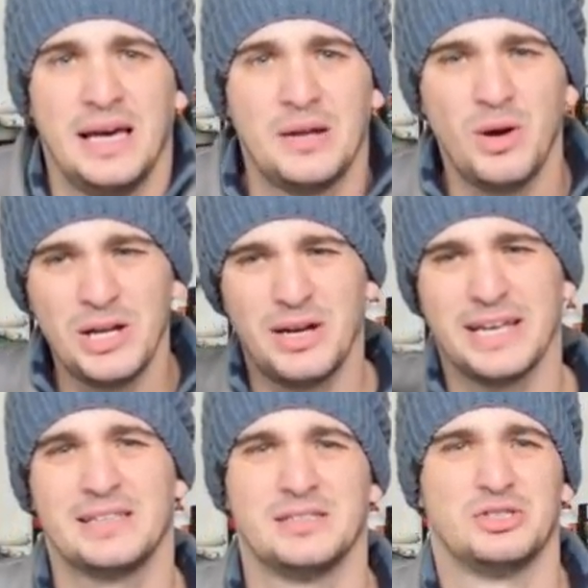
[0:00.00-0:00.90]
And why do I
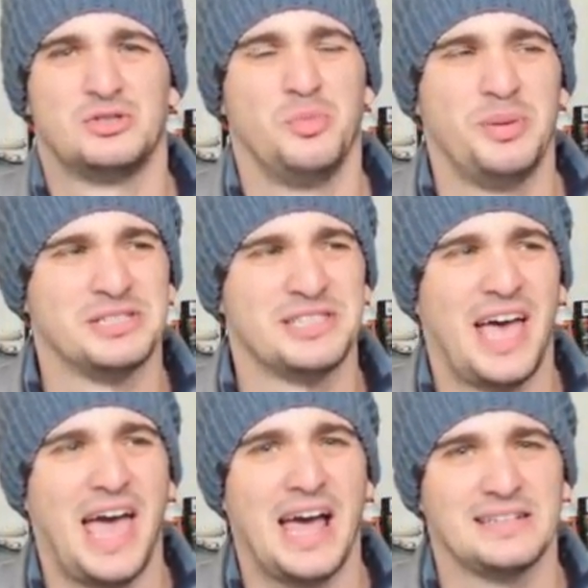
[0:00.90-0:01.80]
get the stupidest
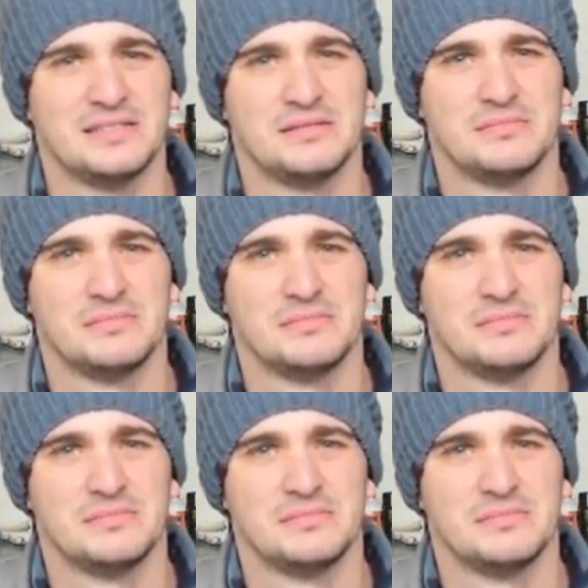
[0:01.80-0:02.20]
hat?